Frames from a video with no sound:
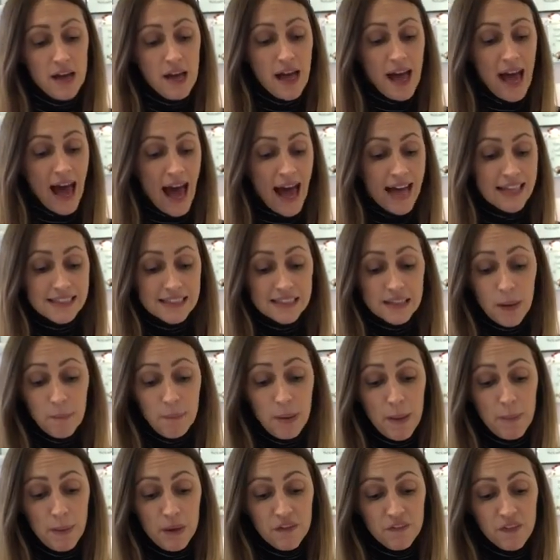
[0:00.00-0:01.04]
And some
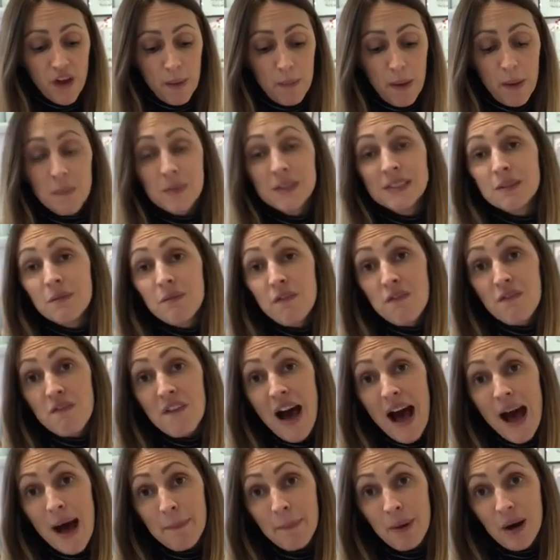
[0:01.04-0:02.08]
people have come up with some
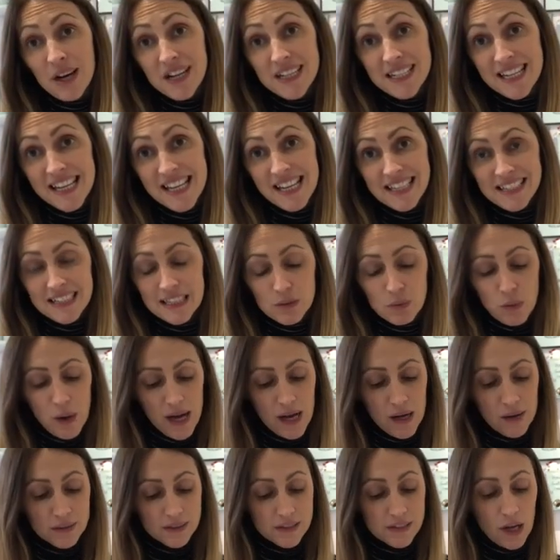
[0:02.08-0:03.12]
fab ideas as
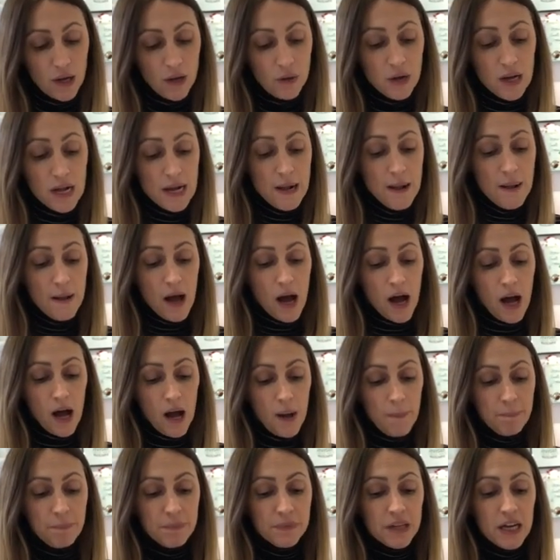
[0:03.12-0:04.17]
well. So
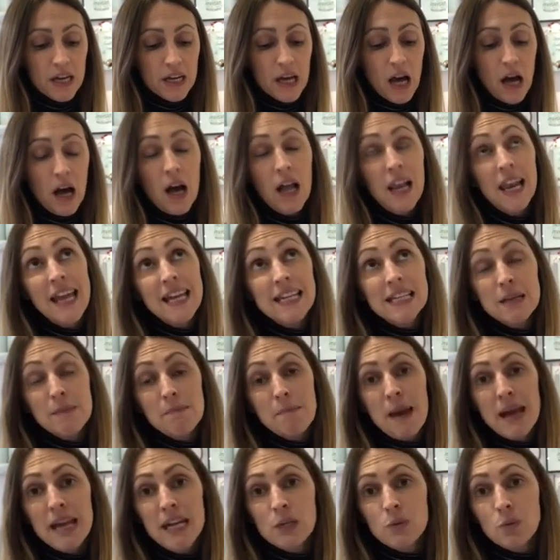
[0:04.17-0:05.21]
a lady
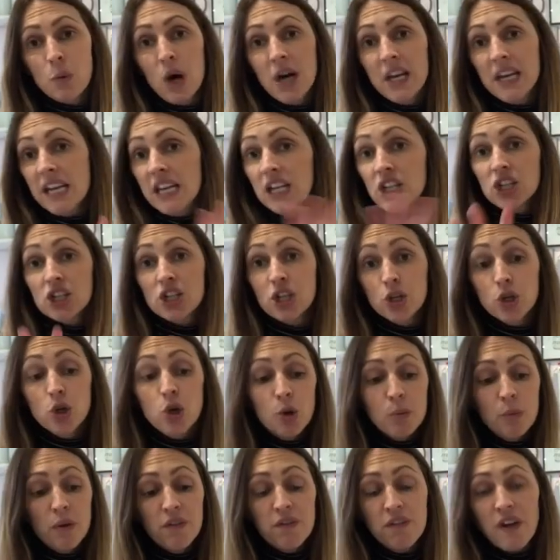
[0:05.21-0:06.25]
made one in just a
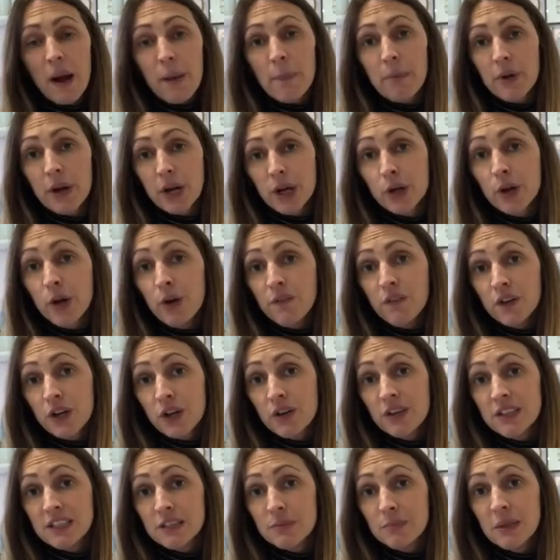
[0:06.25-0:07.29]
normal fabric, not for
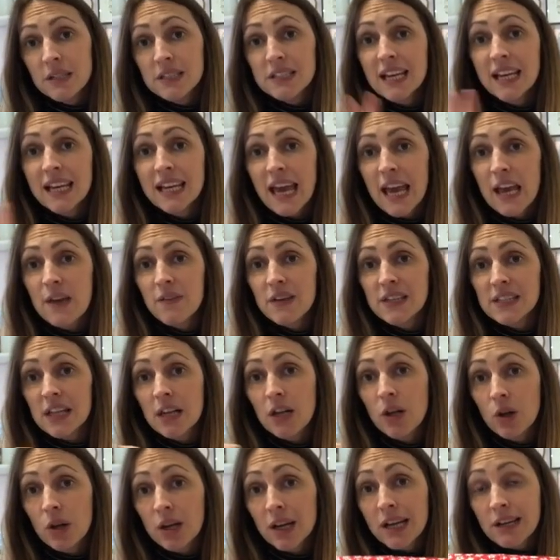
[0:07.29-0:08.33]
Christmas, and gave it as a
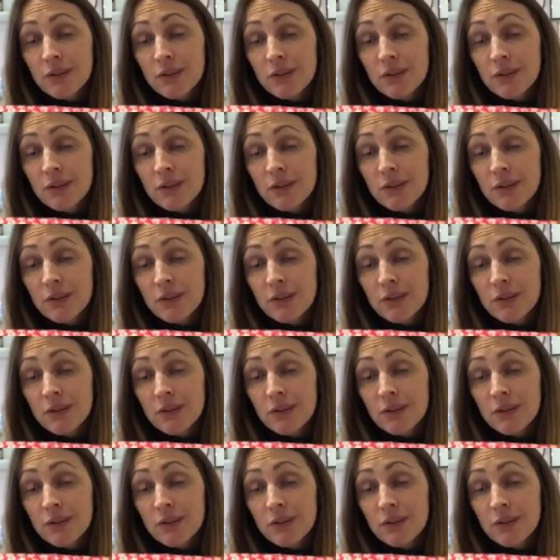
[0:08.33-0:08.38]
little